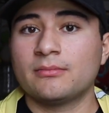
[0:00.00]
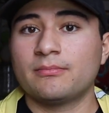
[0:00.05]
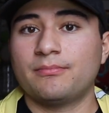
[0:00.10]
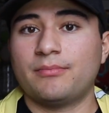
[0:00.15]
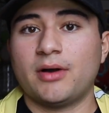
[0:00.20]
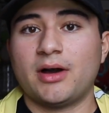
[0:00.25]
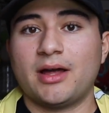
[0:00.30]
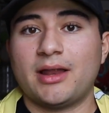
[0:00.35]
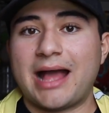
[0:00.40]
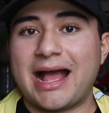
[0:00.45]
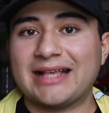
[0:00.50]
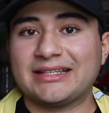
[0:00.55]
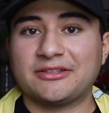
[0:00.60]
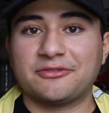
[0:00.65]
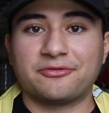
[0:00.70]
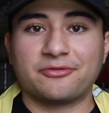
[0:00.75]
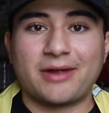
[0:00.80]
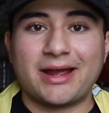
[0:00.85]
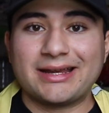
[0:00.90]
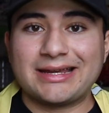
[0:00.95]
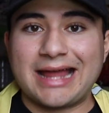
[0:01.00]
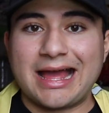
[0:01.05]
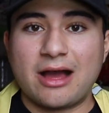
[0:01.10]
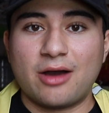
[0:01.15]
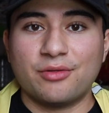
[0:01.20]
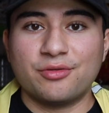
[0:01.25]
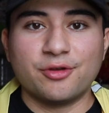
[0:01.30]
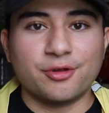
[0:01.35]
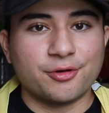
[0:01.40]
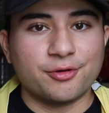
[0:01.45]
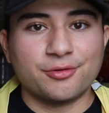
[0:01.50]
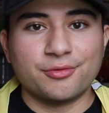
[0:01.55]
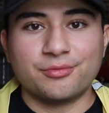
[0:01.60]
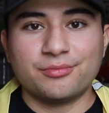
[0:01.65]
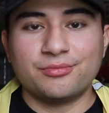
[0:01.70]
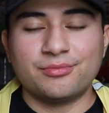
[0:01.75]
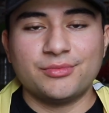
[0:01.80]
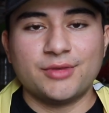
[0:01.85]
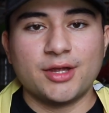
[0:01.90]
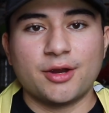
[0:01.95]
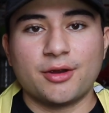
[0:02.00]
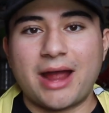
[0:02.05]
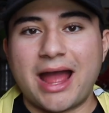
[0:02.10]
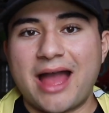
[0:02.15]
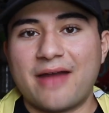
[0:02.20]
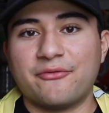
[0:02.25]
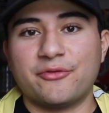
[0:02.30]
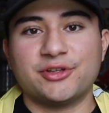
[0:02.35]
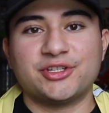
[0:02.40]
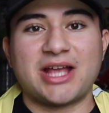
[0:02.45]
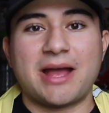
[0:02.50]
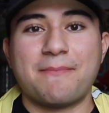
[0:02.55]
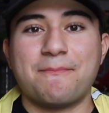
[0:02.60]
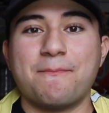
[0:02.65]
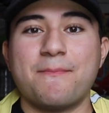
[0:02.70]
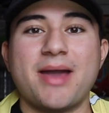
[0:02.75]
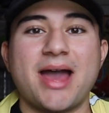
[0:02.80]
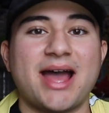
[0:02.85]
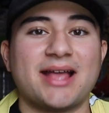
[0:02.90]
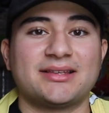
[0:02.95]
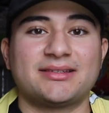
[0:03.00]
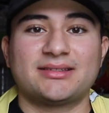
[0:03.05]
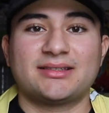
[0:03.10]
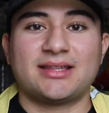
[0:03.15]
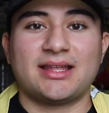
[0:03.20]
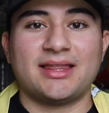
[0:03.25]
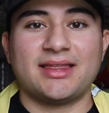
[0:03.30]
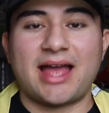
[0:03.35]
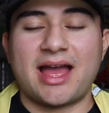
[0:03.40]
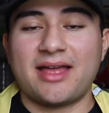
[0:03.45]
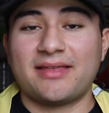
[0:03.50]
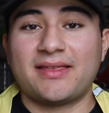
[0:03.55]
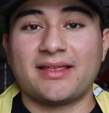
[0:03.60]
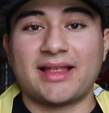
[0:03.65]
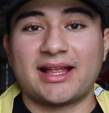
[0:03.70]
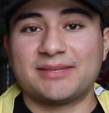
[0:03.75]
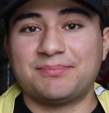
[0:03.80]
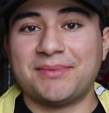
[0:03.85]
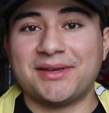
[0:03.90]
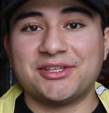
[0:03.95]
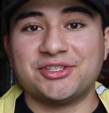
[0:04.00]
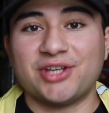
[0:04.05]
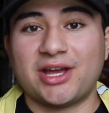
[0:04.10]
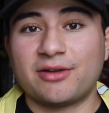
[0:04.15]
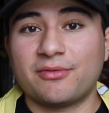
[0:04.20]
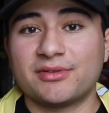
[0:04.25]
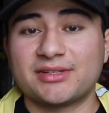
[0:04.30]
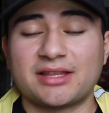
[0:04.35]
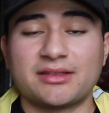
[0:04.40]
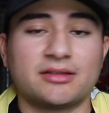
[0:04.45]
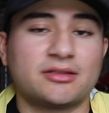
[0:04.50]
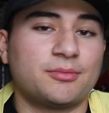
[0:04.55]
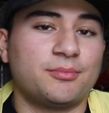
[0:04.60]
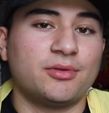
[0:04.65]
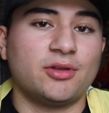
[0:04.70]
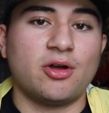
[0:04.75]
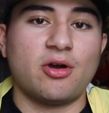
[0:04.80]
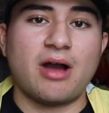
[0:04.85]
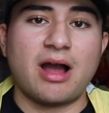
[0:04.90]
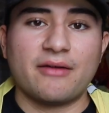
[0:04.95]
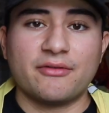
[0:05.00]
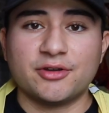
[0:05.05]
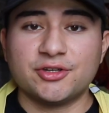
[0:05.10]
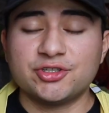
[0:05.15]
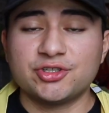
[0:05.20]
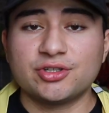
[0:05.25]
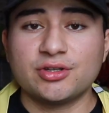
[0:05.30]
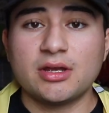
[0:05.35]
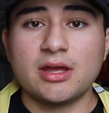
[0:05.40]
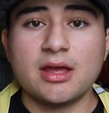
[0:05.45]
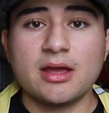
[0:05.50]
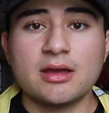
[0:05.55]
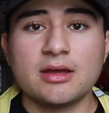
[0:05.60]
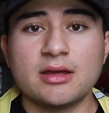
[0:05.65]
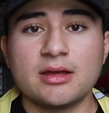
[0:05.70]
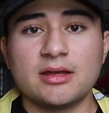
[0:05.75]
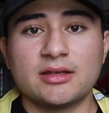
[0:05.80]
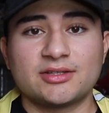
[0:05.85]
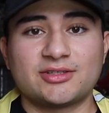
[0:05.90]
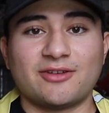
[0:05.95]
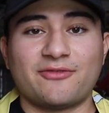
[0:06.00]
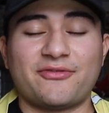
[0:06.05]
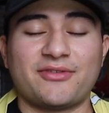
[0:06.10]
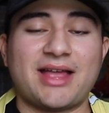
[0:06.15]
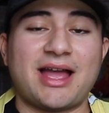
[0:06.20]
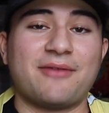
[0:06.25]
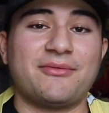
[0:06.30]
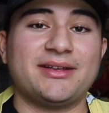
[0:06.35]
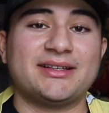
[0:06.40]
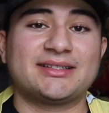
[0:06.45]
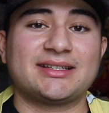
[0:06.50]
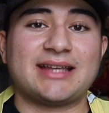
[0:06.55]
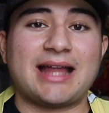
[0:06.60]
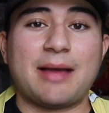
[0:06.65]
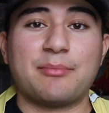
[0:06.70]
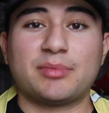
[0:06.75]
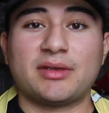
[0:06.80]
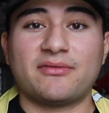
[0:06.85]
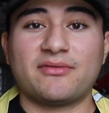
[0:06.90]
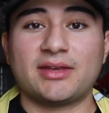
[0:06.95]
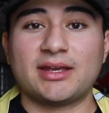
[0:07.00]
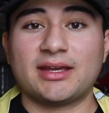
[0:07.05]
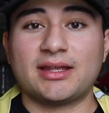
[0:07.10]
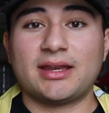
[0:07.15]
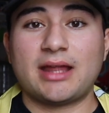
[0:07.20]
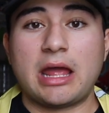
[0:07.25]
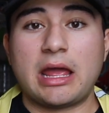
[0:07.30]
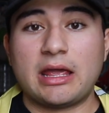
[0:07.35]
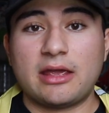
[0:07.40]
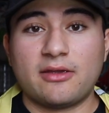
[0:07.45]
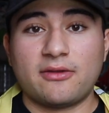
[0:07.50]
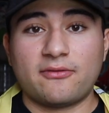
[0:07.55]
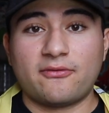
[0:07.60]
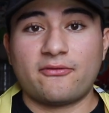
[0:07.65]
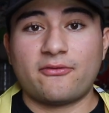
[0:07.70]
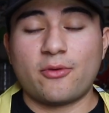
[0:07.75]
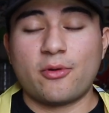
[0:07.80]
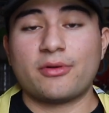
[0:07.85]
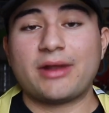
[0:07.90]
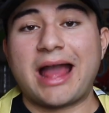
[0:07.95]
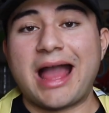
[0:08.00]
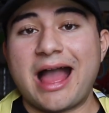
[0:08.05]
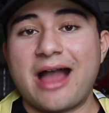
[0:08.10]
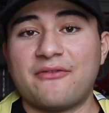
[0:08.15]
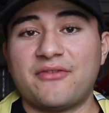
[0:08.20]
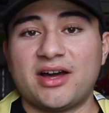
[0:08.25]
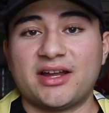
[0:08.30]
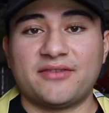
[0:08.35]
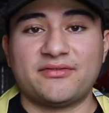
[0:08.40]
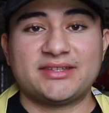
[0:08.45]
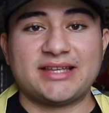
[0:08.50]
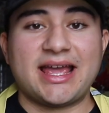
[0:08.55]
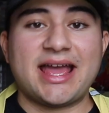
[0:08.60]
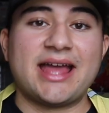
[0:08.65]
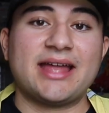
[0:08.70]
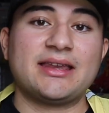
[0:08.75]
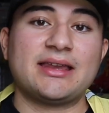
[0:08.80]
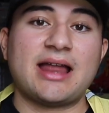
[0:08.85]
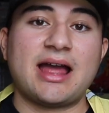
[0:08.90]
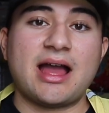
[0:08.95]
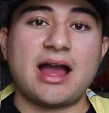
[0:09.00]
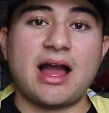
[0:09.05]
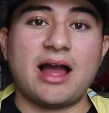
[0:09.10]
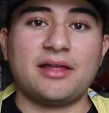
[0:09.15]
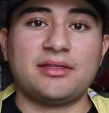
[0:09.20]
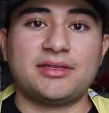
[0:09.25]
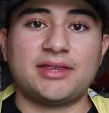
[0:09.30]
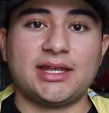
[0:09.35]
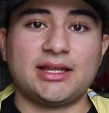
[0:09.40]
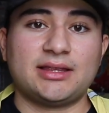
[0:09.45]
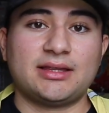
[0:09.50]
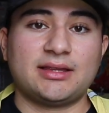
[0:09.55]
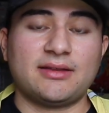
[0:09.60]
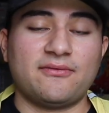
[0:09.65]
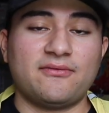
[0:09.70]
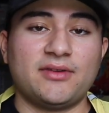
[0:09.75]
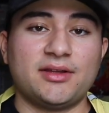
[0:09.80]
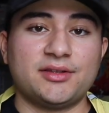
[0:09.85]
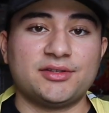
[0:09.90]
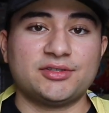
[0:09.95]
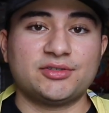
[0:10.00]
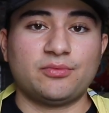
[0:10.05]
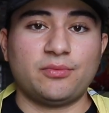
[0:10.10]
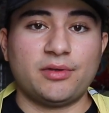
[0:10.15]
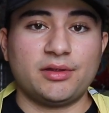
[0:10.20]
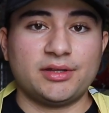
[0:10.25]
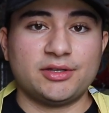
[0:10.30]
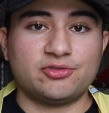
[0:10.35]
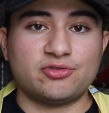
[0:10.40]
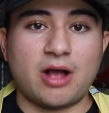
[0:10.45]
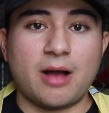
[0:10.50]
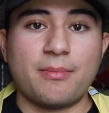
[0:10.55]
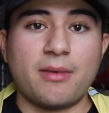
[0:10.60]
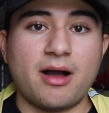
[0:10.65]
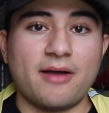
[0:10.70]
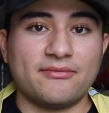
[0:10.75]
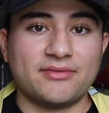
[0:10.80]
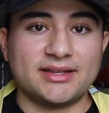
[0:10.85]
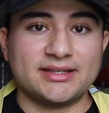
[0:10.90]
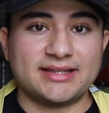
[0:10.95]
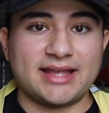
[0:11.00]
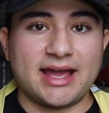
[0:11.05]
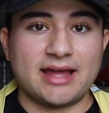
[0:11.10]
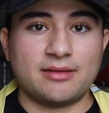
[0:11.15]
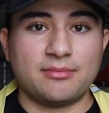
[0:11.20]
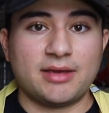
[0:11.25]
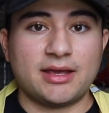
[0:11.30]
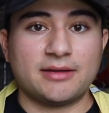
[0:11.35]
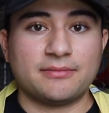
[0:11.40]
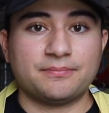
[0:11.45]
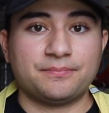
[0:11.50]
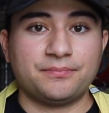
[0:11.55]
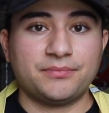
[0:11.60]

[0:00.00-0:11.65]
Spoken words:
but as of right now they're average at best, and I think that's being generous. I think they're below average. So for that reason, I'm giving it a 4.5 out of 10. I think the villains really drop off this anime.